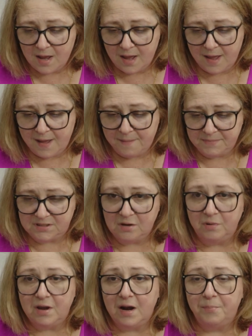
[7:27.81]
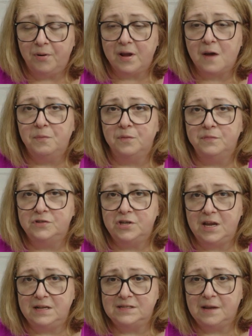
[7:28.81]
So we're going to put a couple of
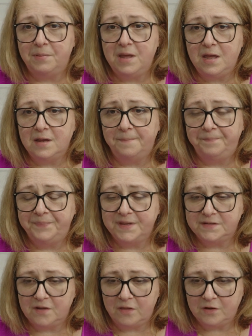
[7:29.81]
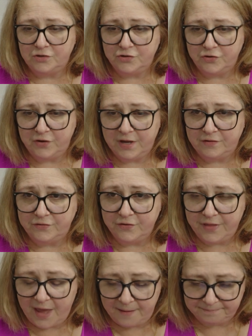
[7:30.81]
machines up here so that you can do
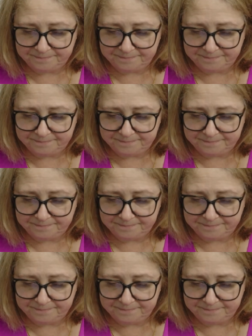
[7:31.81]
that.